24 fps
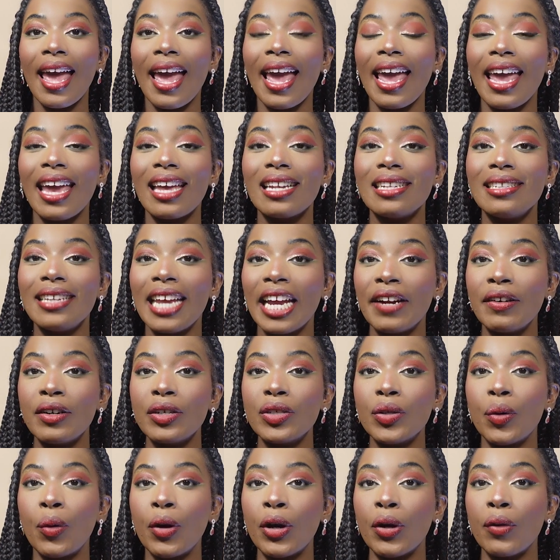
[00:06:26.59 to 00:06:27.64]
And
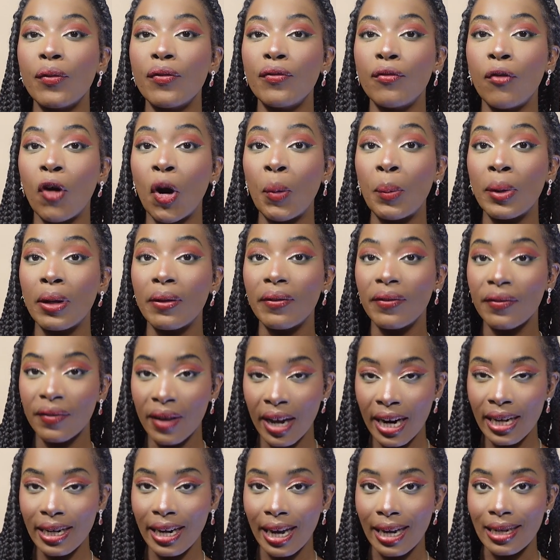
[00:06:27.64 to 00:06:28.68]
territorial formula
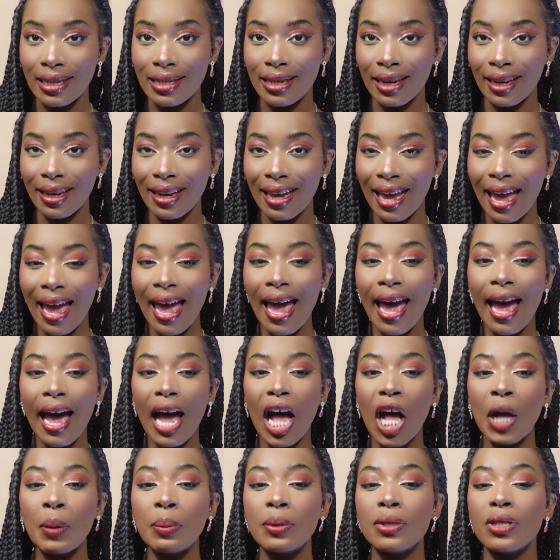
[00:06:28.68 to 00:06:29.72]
financing
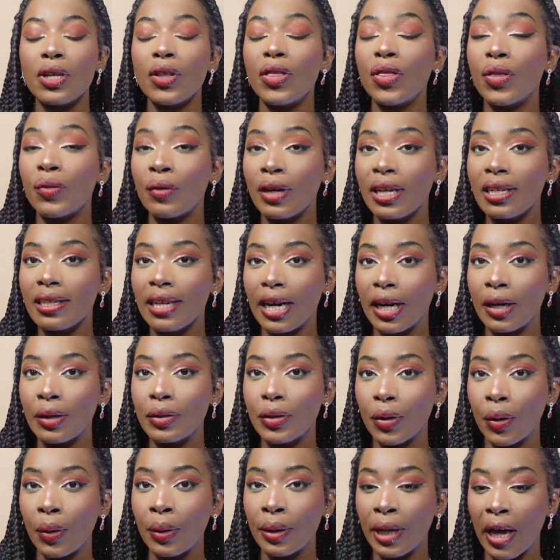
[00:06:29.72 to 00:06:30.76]
helps the three
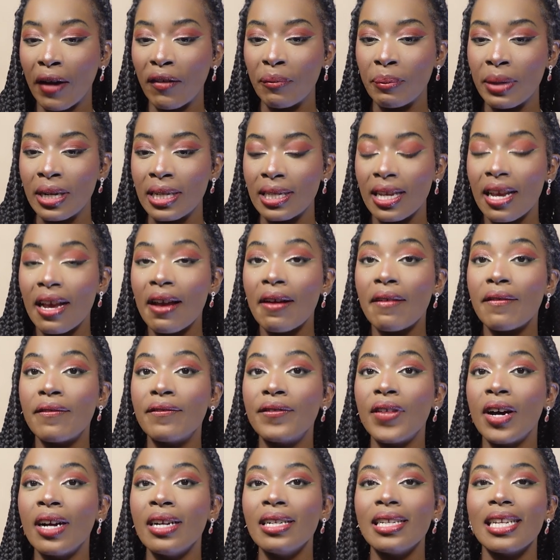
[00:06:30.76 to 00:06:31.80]
territorial governments
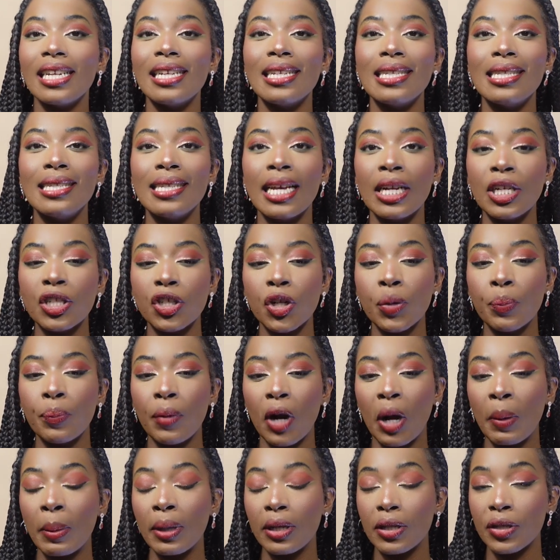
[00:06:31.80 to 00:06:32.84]
fund essential
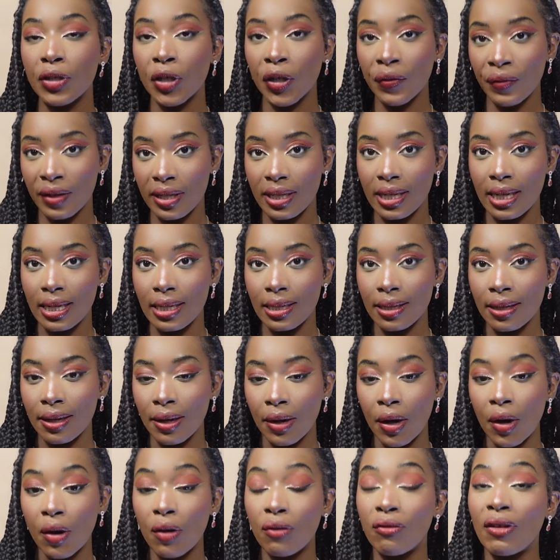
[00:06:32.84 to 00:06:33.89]
public services,
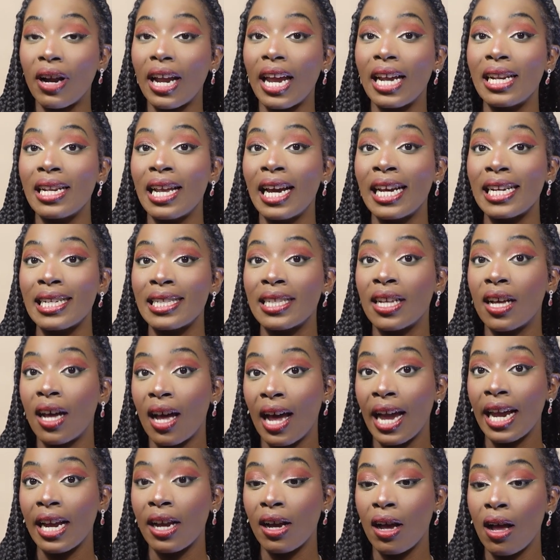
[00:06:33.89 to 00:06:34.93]
recognizing the
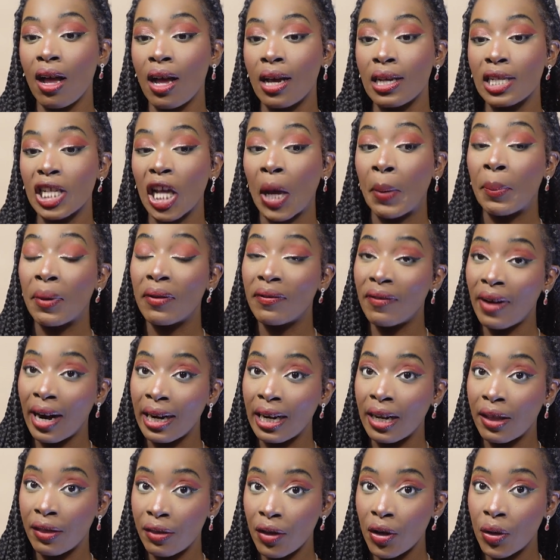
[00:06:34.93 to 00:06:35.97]
high cost of
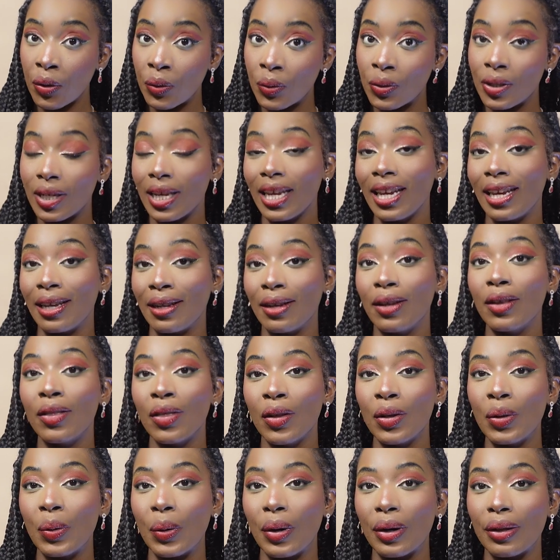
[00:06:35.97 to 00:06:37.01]
providing those in
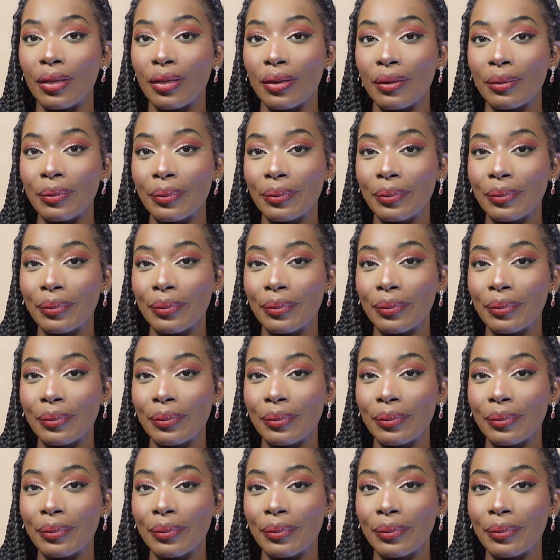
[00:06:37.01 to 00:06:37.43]
the North.